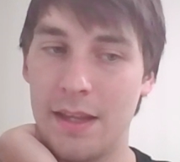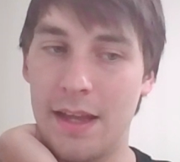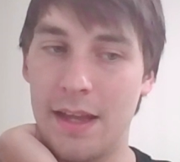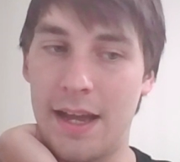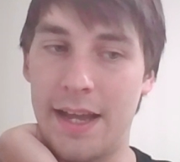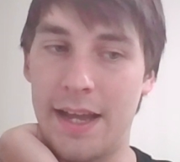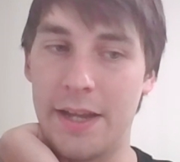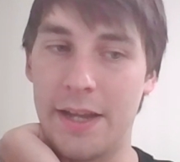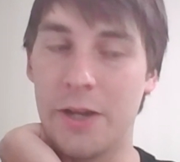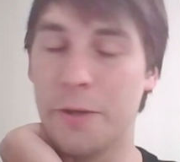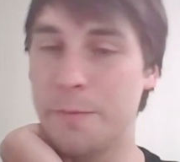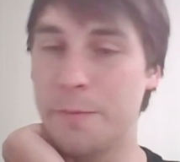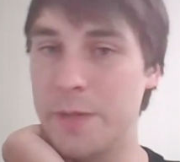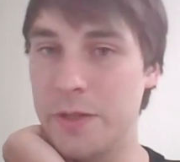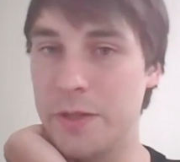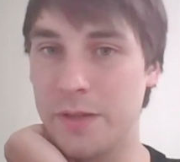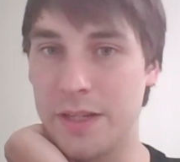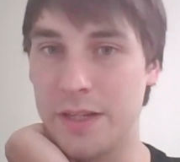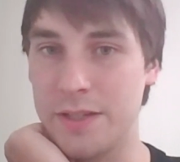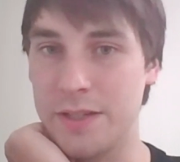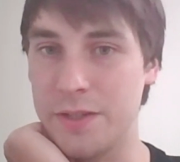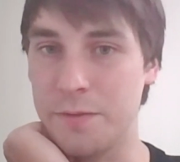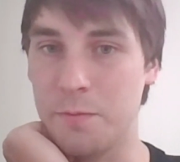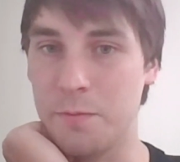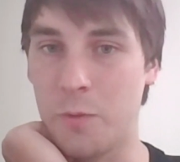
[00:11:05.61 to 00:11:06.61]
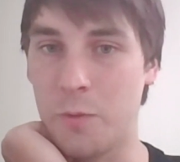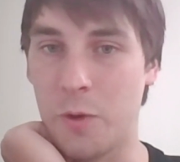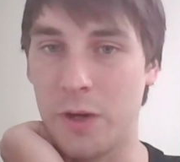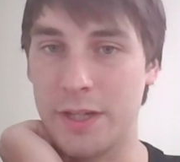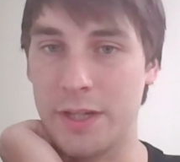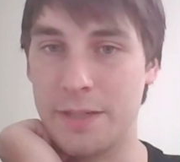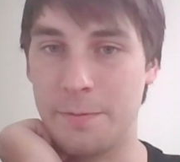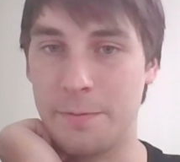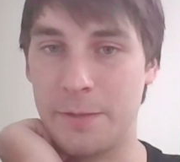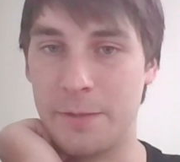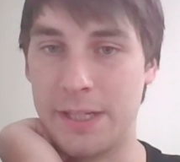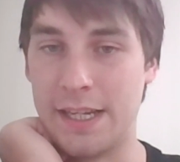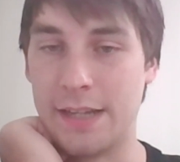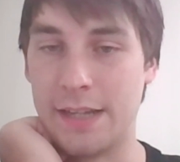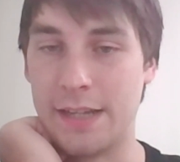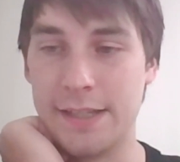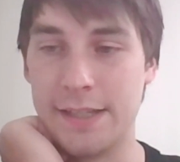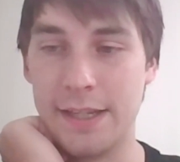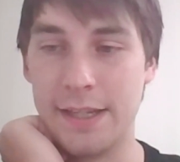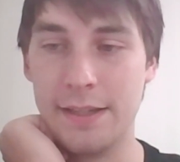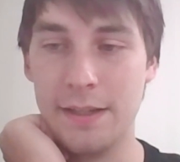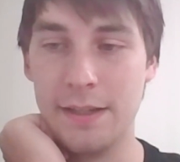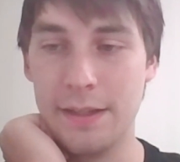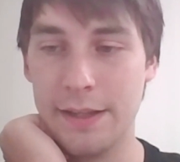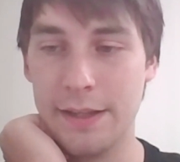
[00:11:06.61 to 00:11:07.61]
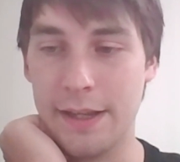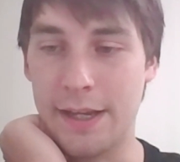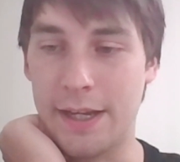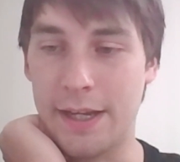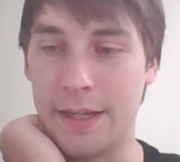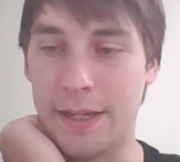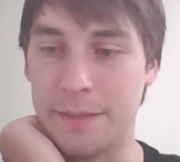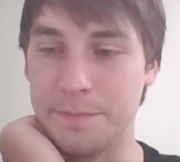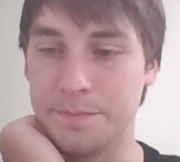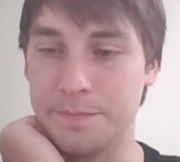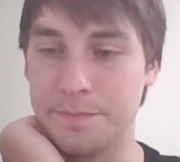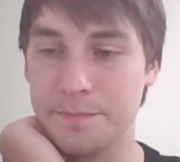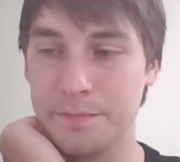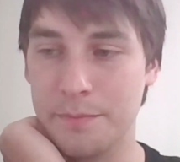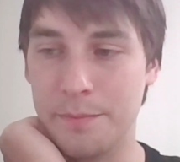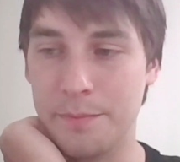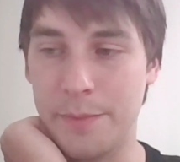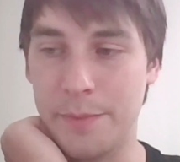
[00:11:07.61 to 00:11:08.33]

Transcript: i hope you can do more to protect it um,